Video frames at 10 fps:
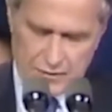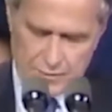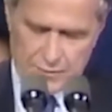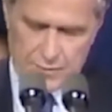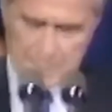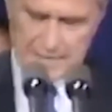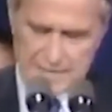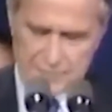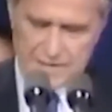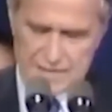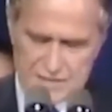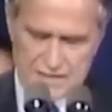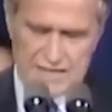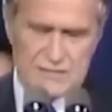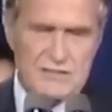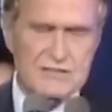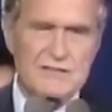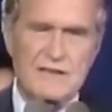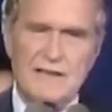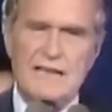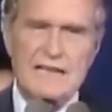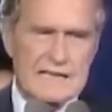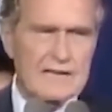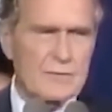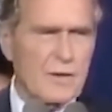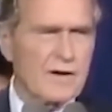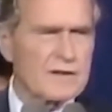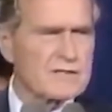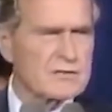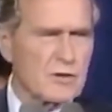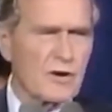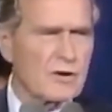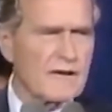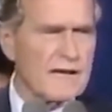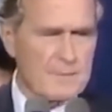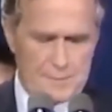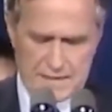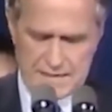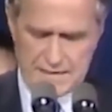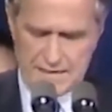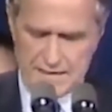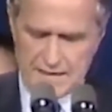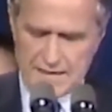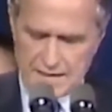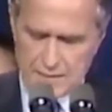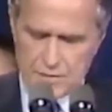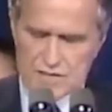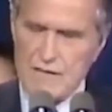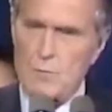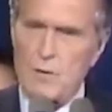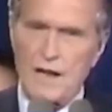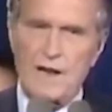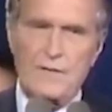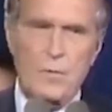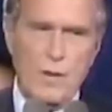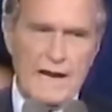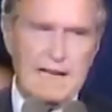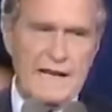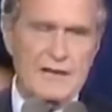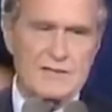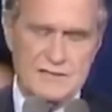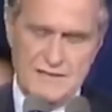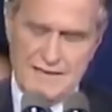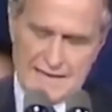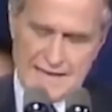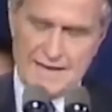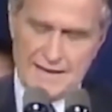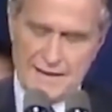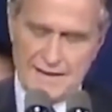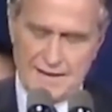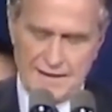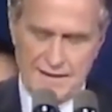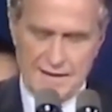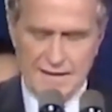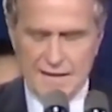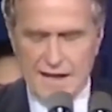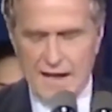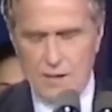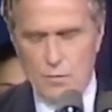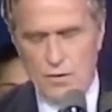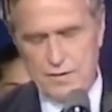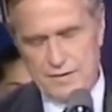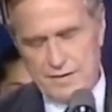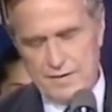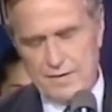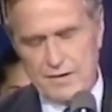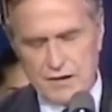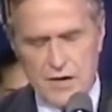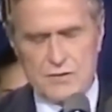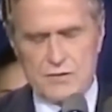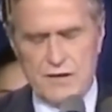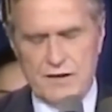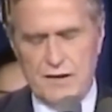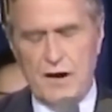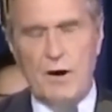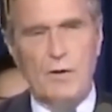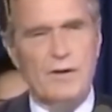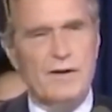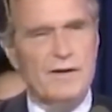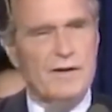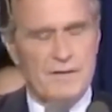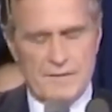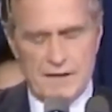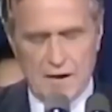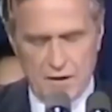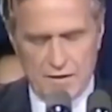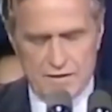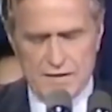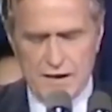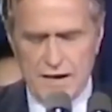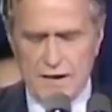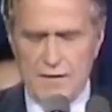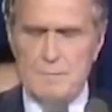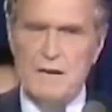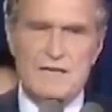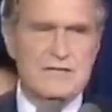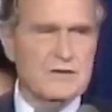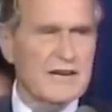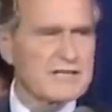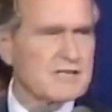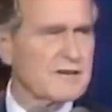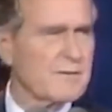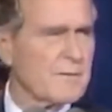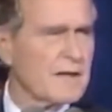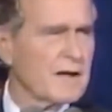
and offered my congratulations. He did run a strong campaign. I wish him well in the White House, and I want the country to know that our entire administration